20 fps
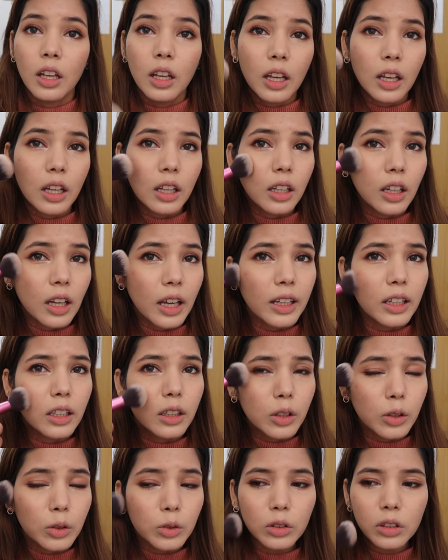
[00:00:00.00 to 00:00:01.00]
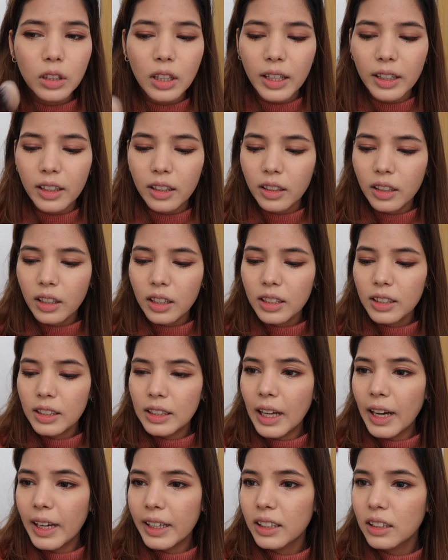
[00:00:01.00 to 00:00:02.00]
And I use like really
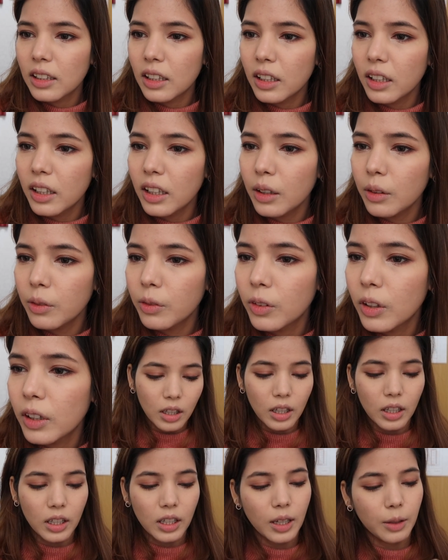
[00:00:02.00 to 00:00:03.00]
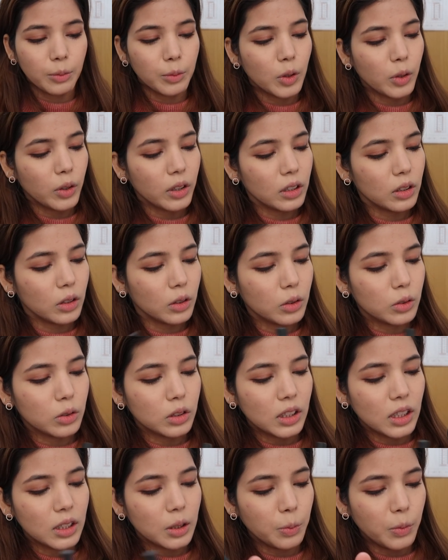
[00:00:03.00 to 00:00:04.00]
lightly, and I'm going to
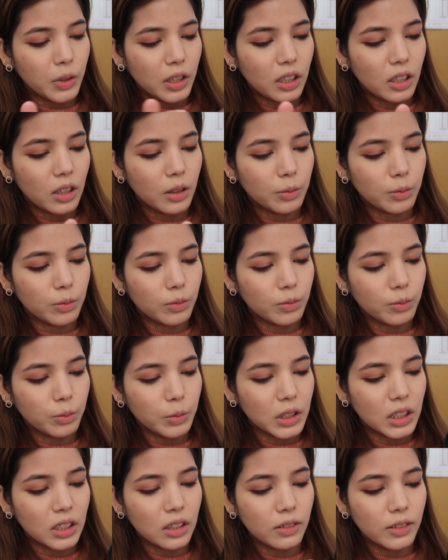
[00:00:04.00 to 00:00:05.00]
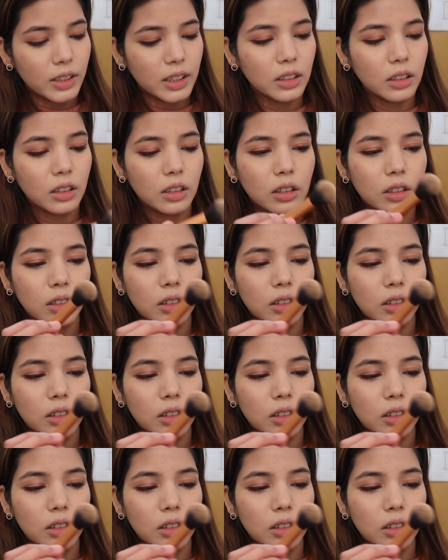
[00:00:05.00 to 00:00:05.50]
use this medium middle one.